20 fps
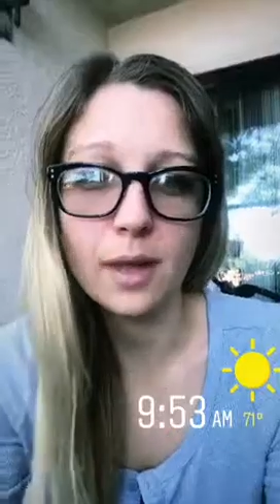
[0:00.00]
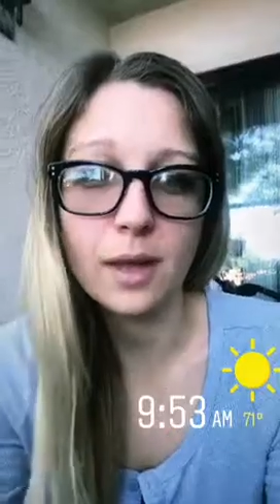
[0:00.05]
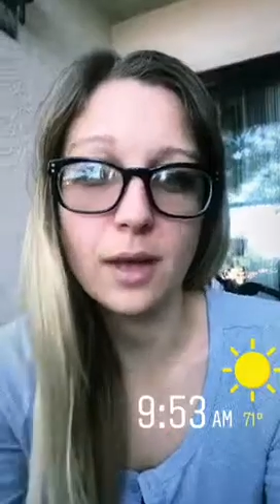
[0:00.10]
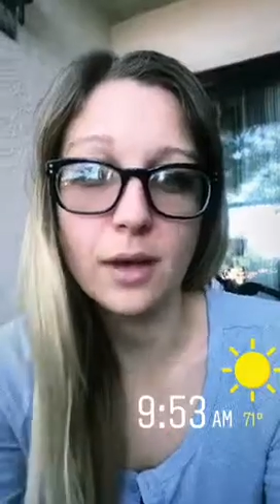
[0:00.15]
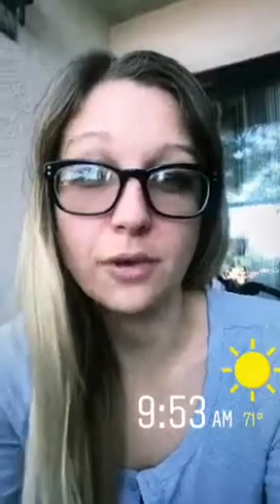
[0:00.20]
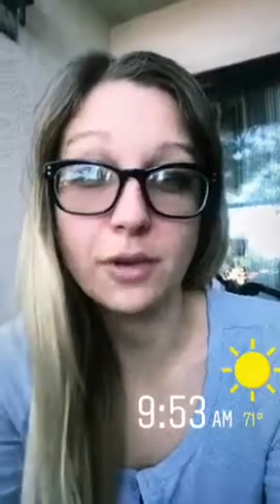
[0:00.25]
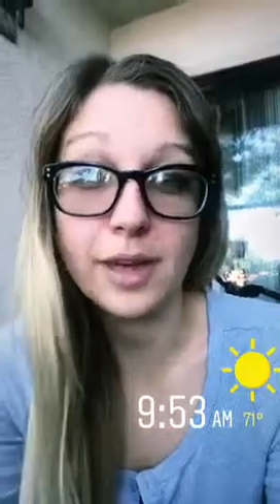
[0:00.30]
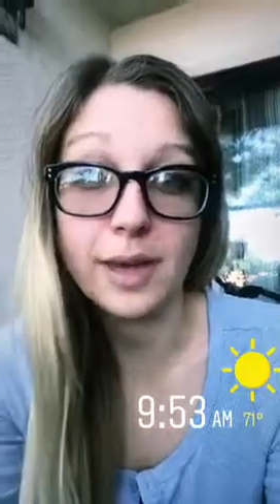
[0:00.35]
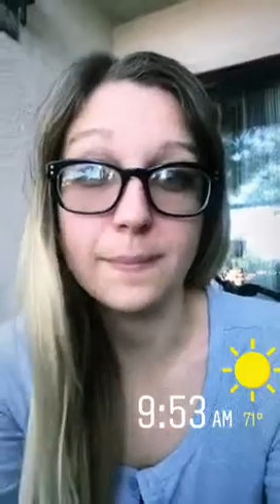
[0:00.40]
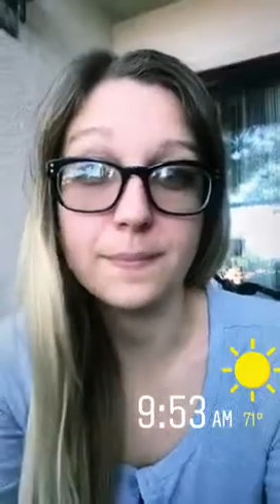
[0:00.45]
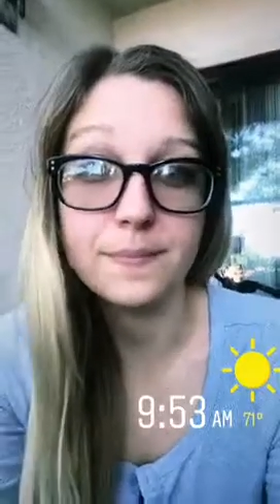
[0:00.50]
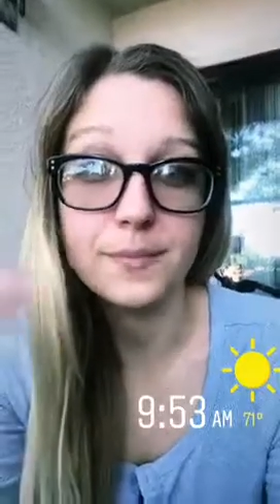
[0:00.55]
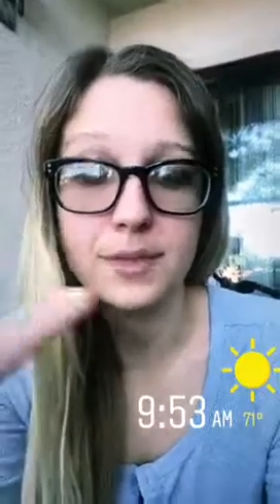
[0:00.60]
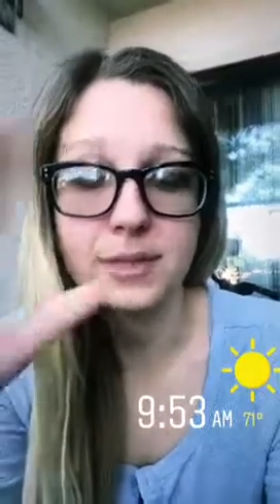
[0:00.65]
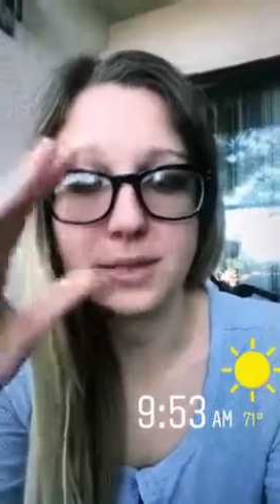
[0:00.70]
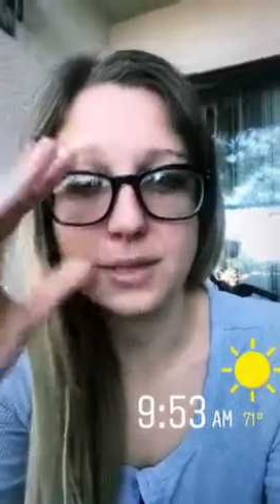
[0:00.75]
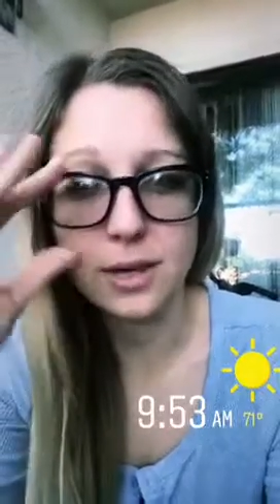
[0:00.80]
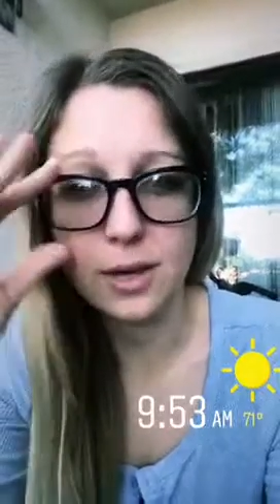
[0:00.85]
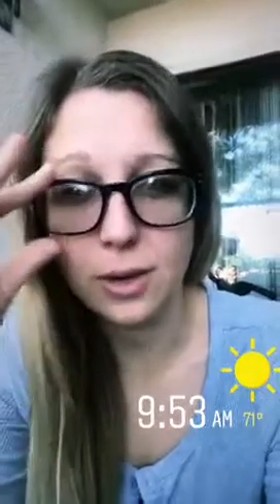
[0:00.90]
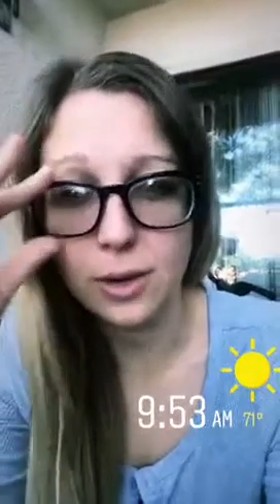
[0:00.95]
Okay,
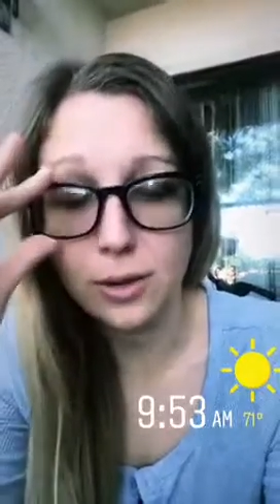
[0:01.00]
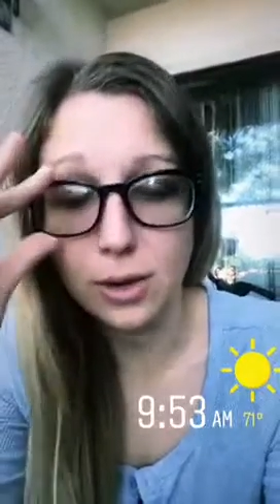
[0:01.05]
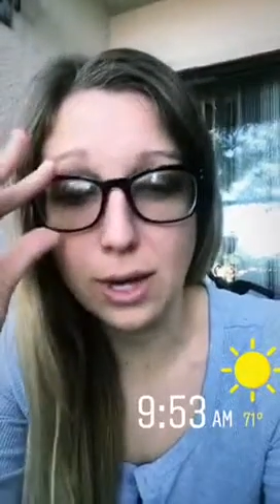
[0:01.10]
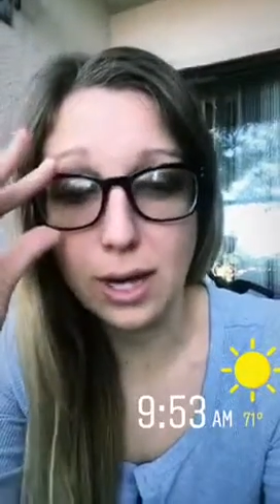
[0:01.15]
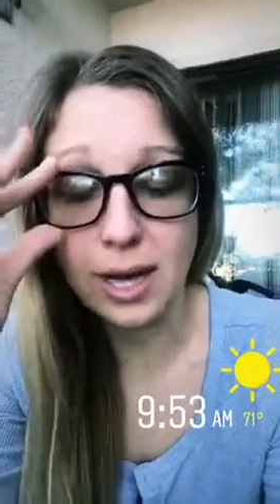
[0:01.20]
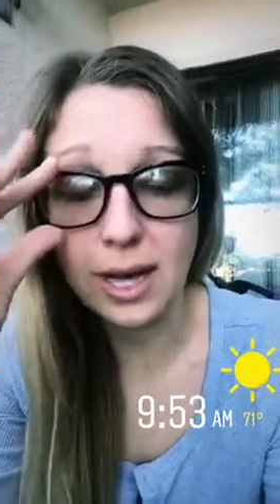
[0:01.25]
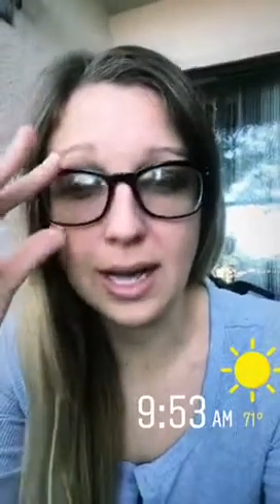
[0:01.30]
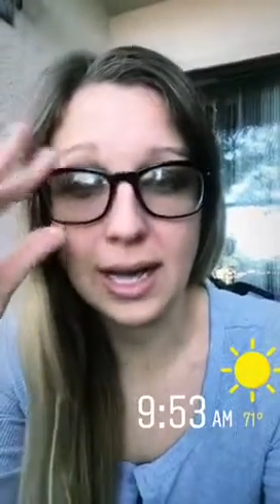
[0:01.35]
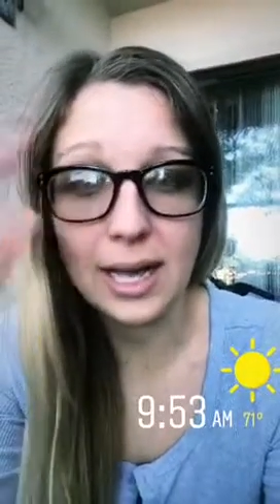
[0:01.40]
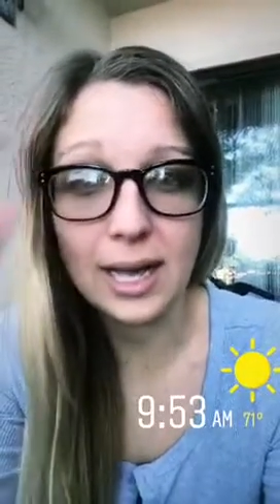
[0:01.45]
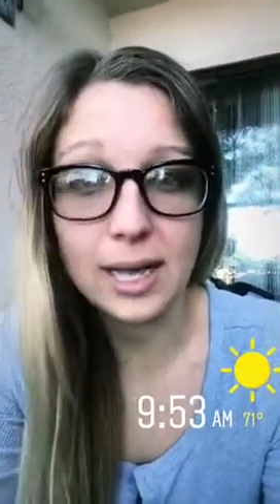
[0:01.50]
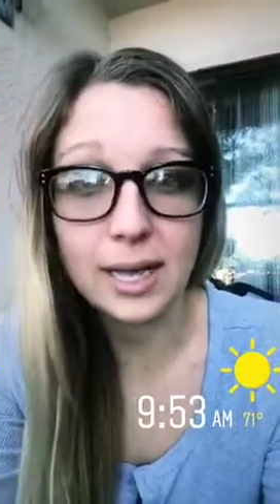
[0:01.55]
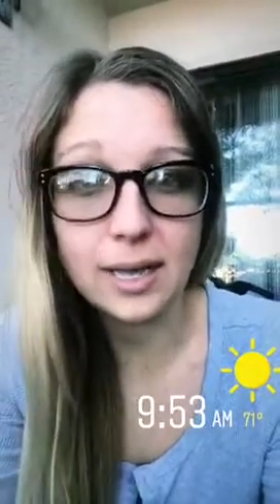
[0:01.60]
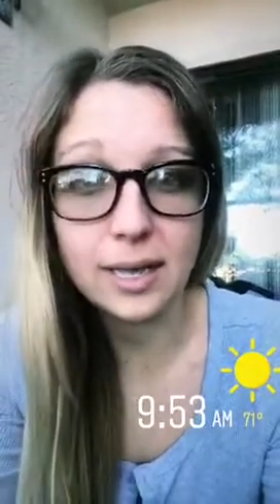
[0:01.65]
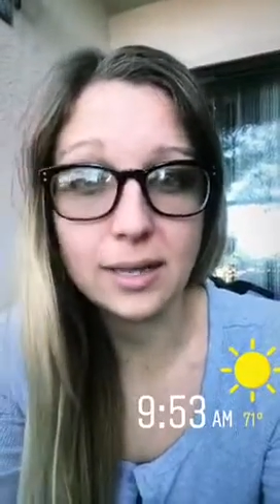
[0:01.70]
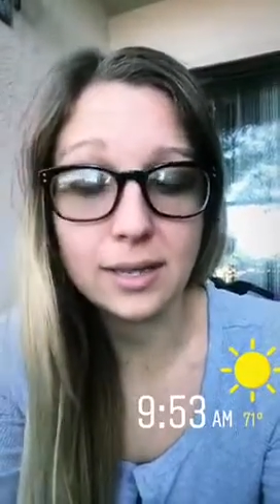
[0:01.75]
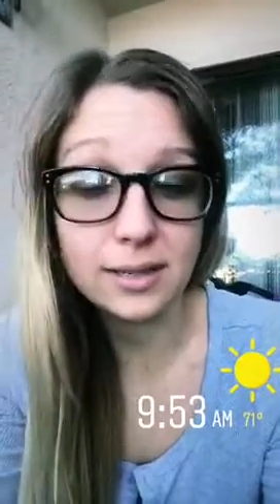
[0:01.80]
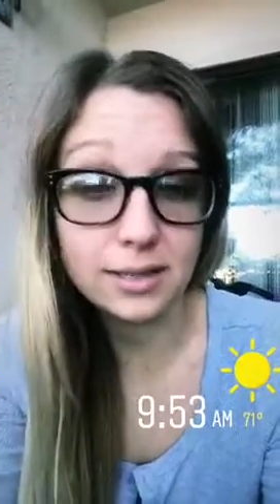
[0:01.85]
so I